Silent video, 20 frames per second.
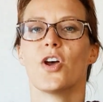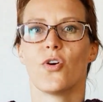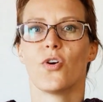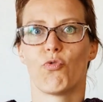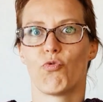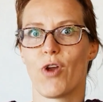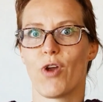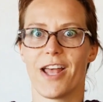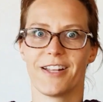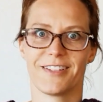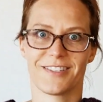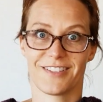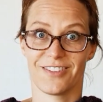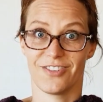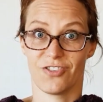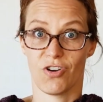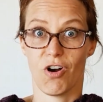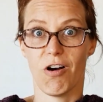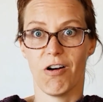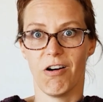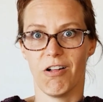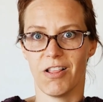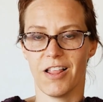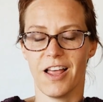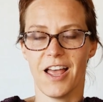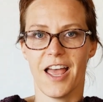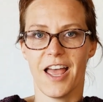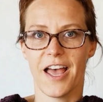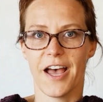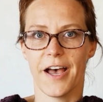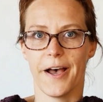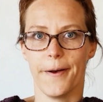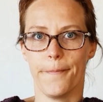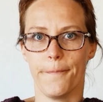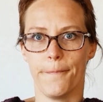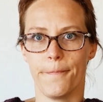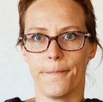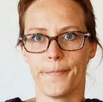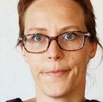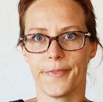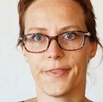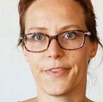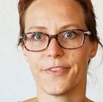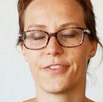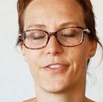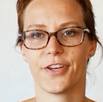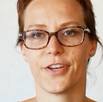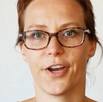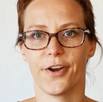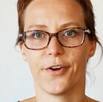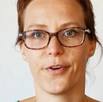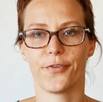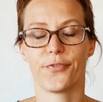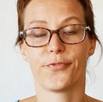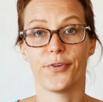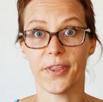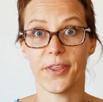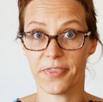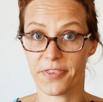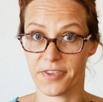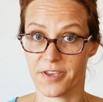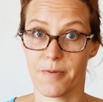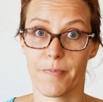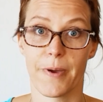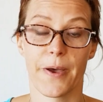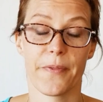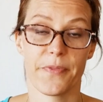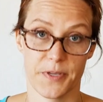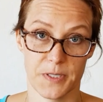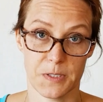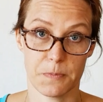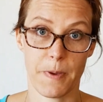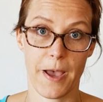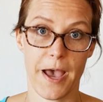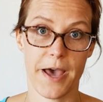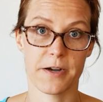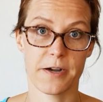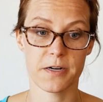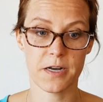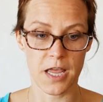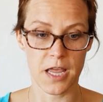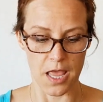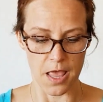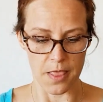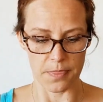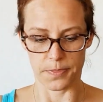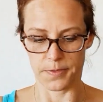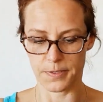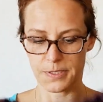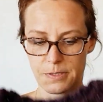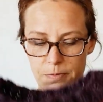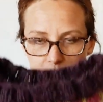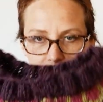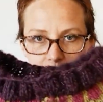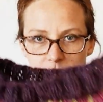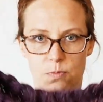reds at all. The fun thing about this pattern, this one is